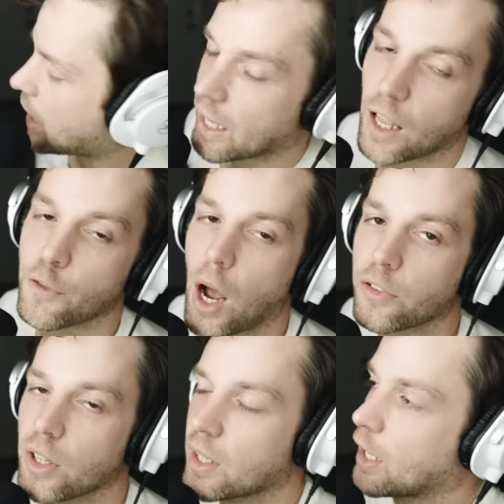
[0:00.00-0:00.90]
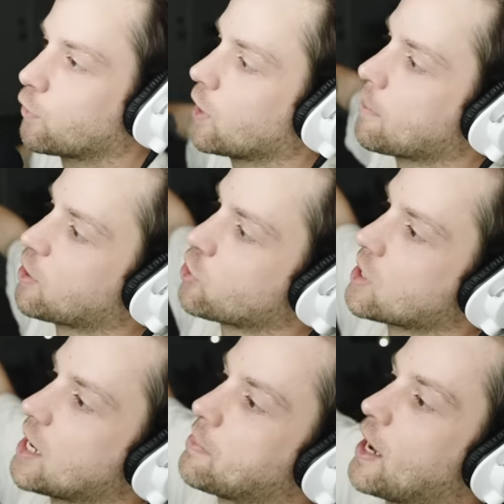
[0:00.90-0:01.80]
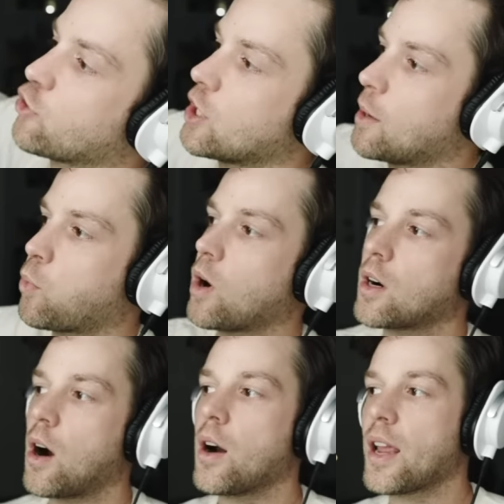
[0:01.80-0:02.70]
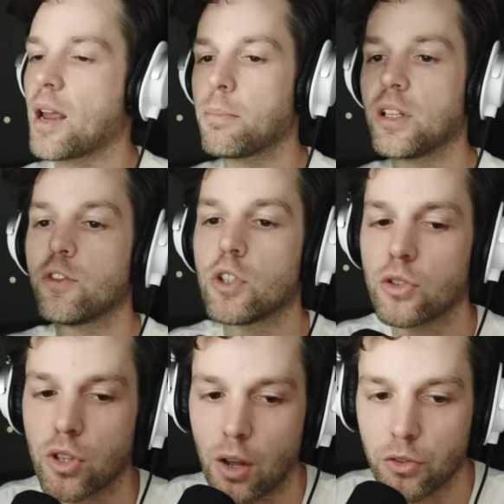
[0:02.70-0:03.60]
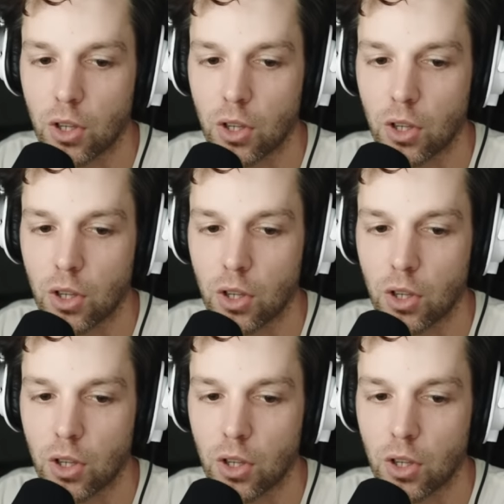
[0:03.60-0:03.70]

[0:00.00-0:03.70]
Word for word: I love you. I'll see you in the next video. Make sure you keep that chin up, work hard, and believe in yourselves.